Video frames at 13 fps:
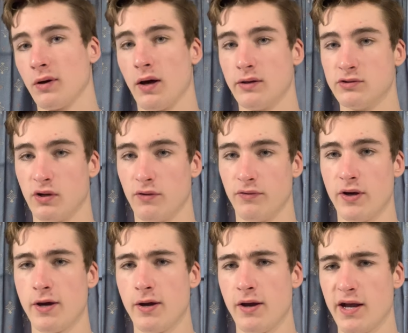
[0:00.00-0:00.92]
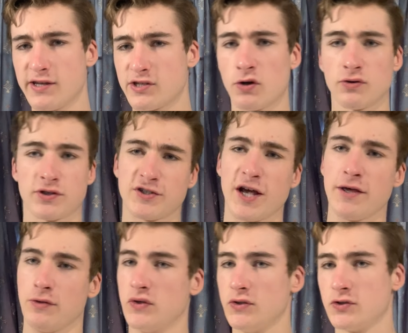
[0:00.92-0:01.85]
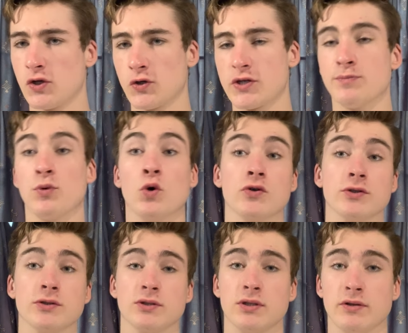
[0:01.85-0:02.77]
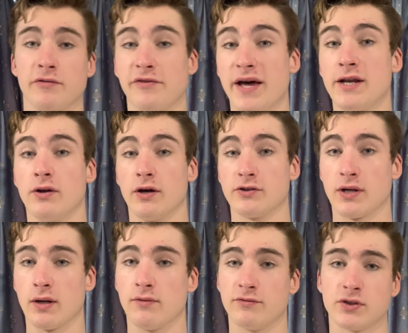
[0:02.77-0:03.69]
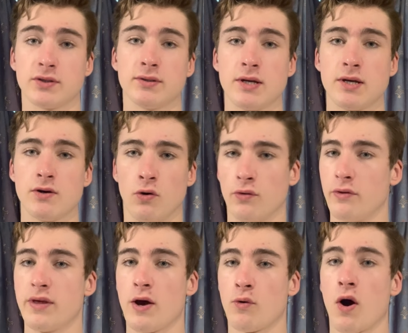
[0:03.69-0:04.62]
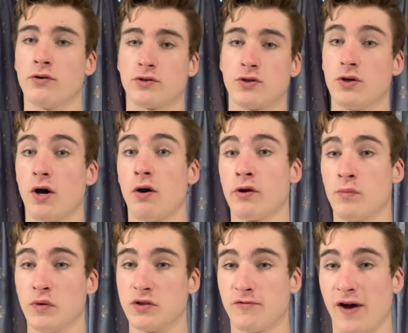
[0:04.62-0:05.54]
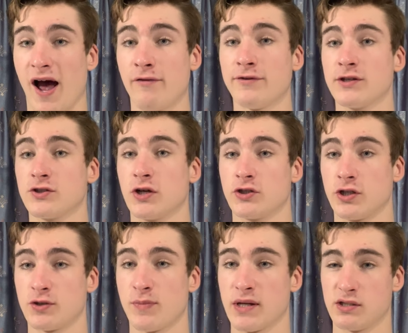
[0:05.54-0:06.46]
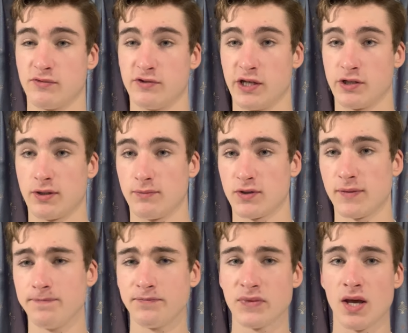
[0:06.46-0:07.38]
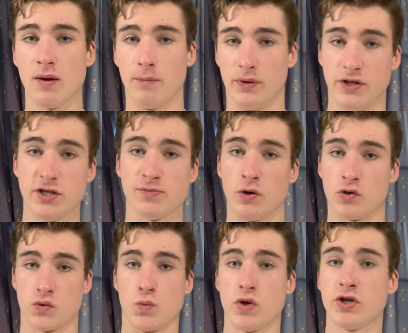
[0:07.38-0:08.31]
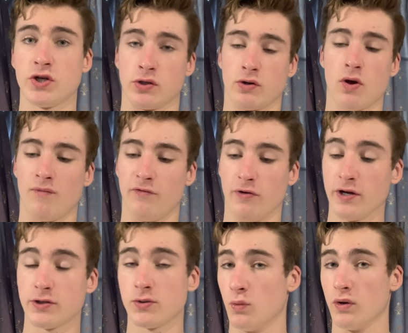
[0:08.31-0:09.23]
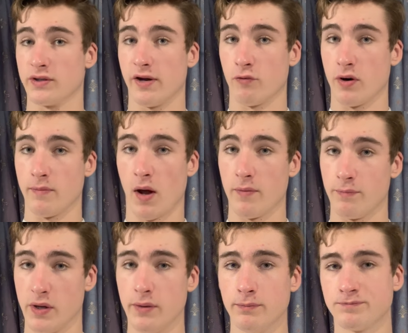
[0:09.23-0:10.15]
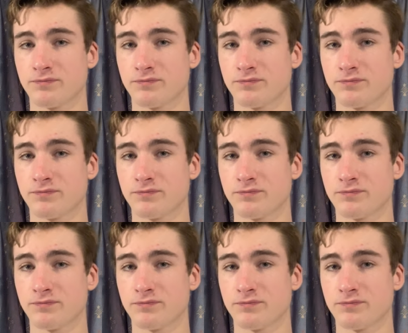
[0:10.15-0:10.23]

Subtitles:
the lines of, it's not to say that it's not important to defend ourselves, or that there aren't good arguments for having such expensive systems, but this most recent conflict, whatever it might be,